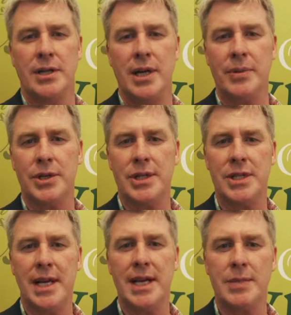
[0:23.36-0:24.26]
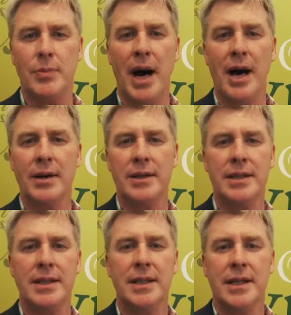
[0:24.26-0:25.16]
temperatures there. It's mild.
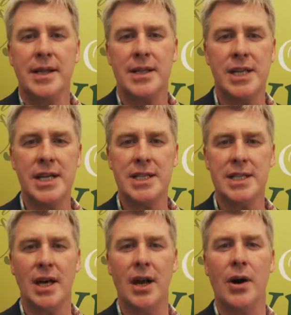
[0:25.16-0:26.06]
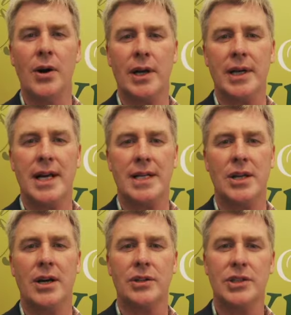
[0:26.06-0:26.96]
The seasons are long and it takes
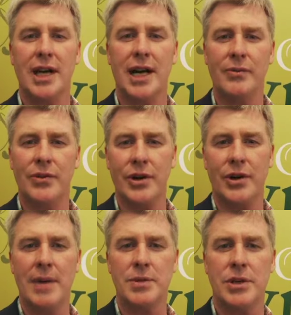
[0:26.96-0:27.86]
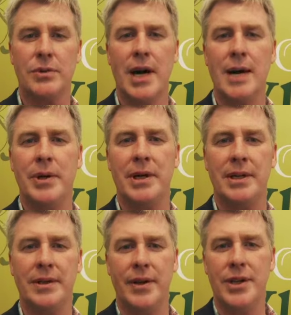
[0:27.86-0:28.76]
a long time for the grapes to ripen,
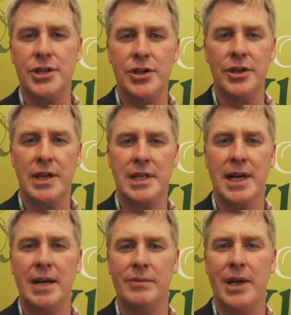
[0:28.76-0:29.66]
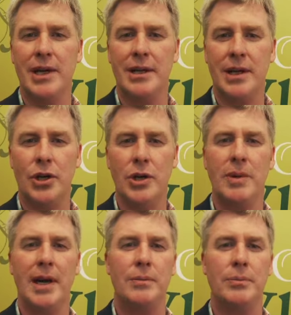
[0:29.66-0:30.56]
and during that time they
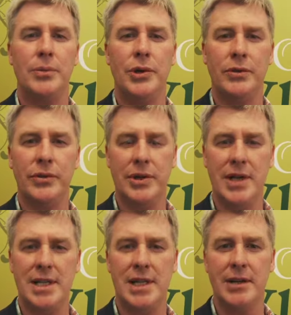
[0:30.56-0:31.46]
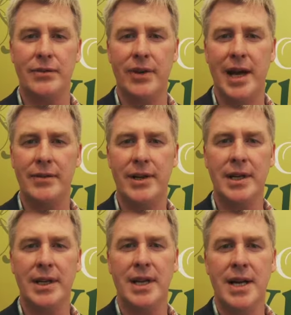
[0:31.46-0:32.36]
accumulate beautiful intensity of flavour.
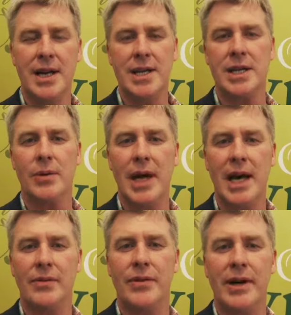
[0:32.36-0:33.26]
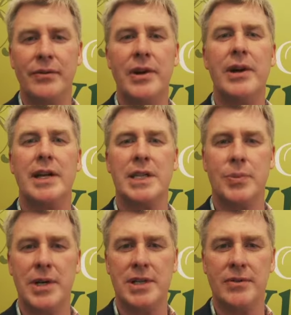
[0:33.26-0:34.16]
So we have very
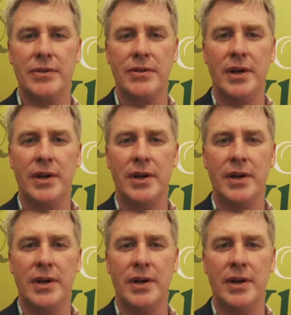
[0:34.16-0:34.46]
expressive